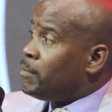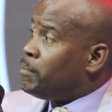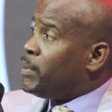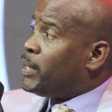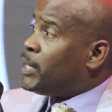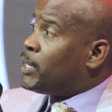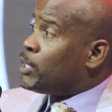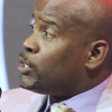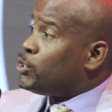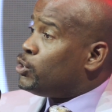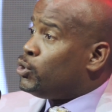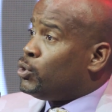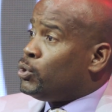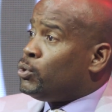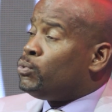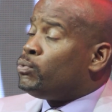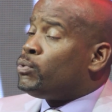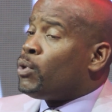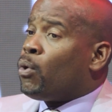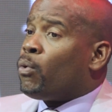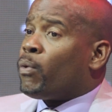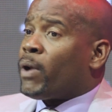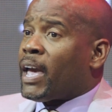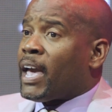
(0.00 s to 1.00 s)
because you
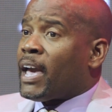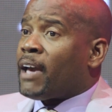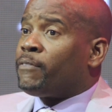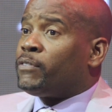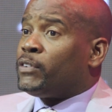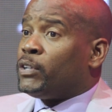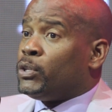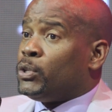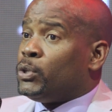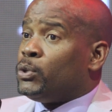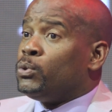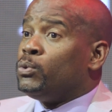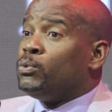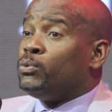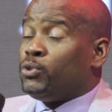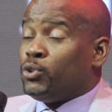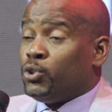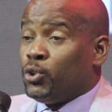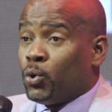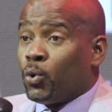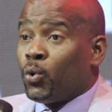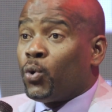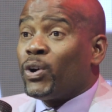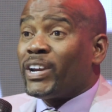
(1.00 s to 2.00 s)
don't have to use
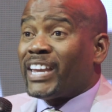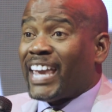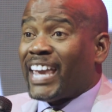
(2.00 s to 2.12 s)
your